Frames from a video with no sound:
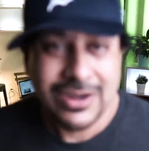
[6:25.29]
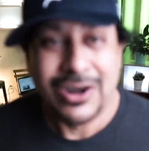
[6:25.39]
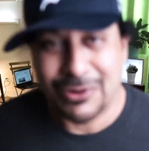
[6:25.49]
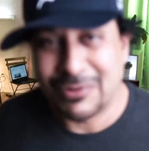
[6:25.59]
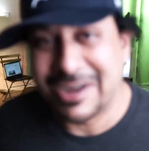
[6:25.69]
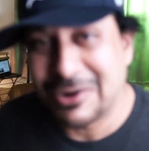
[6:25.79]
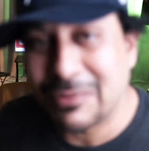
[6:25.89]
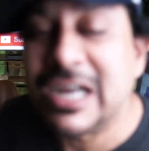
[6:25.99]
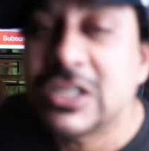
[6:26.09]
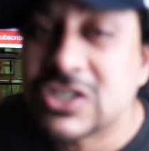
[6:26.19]
All
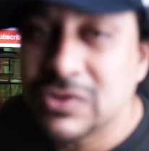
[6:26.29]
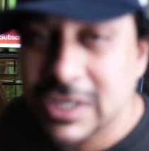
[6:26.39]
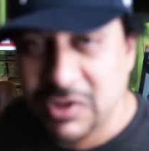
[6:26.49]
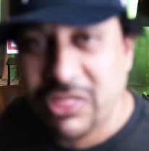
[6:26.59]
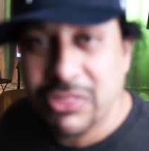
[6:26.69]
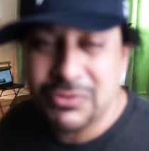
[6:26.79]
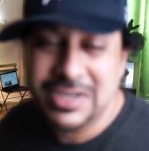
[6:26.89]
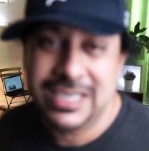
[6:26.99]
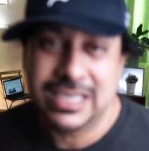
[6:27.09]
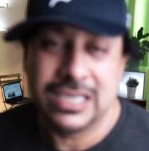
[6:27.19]
right. So number
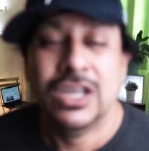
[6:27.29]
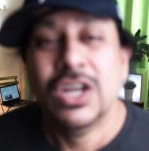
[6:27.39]
3,